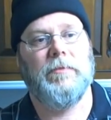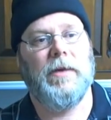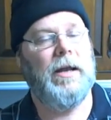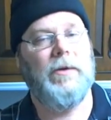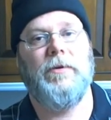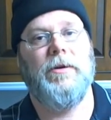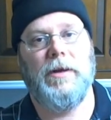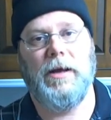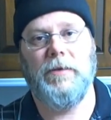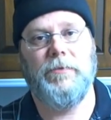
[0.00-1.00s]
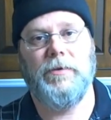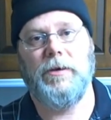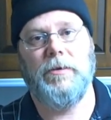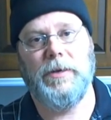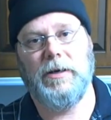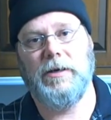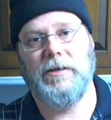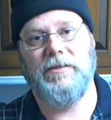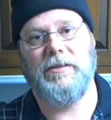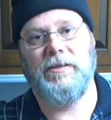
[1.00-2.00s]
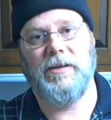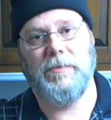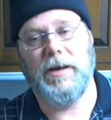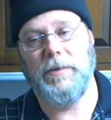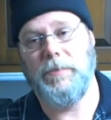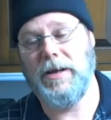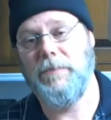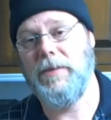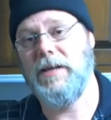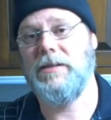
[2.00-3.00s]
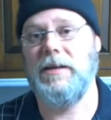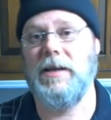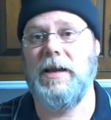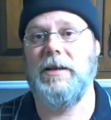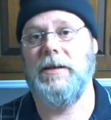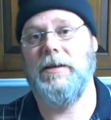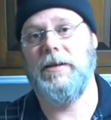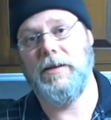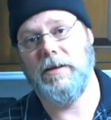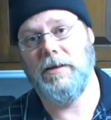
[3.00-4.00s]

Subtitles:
I didn't want to do that. I didn't want to go beyond the 6GB. But I mentioned that in the